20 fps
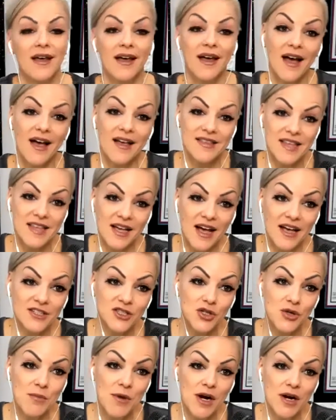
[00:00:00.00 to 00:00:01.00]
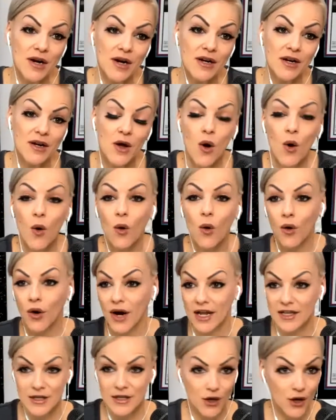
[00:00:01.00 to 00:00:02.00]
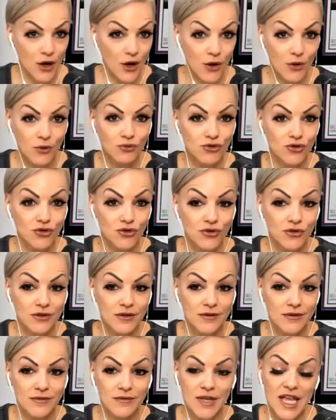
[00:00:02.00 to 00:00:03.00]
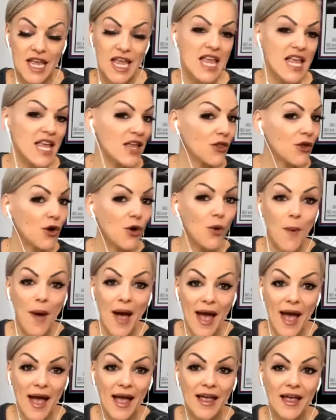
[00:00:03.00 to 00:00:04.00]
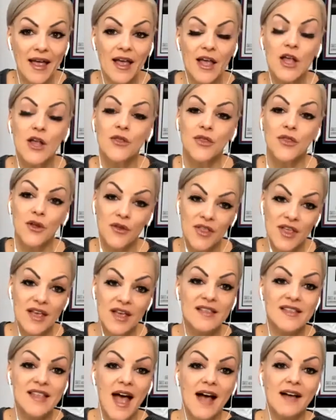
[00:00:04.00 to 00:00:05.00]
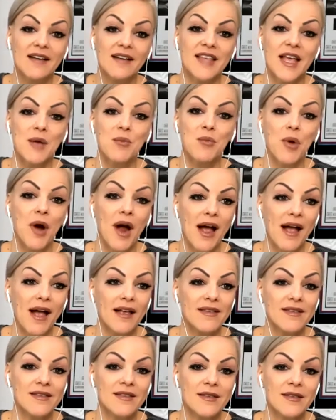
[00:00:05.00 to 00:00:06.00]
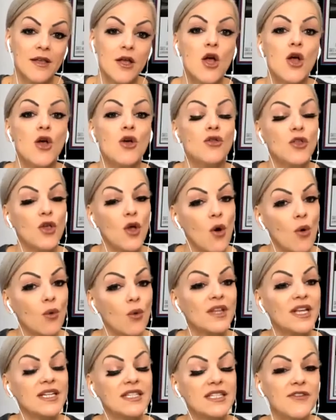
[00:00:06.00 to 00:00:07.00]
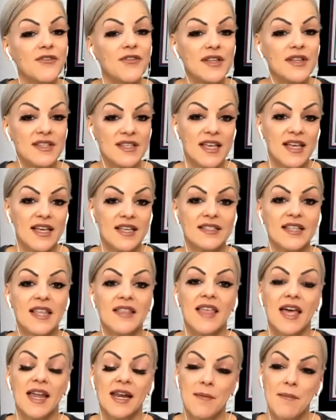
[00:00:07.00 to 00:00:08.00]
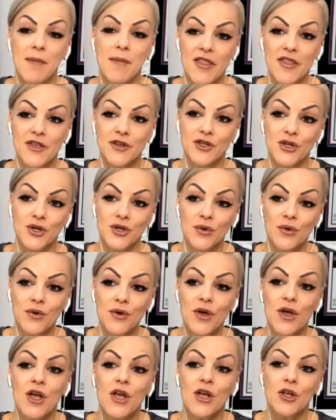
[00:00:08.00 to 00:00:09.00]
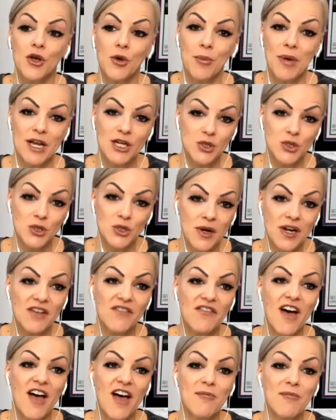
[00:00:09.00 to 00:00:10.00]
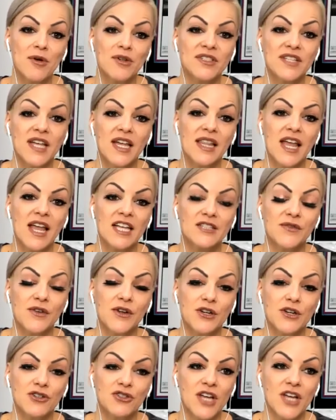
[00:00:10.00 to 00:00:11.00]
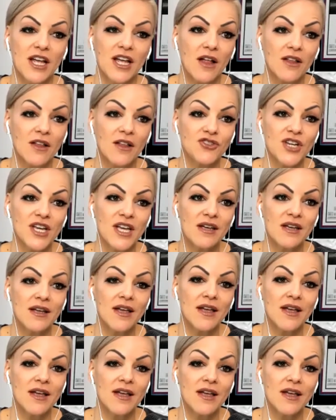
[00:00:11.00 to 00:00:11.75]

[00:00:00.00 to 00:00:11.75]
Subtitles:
As a customer or as a coach? Either way, they're the exact same price. The only difference is that in month 2, you'll pay 25% less for your Shakeology.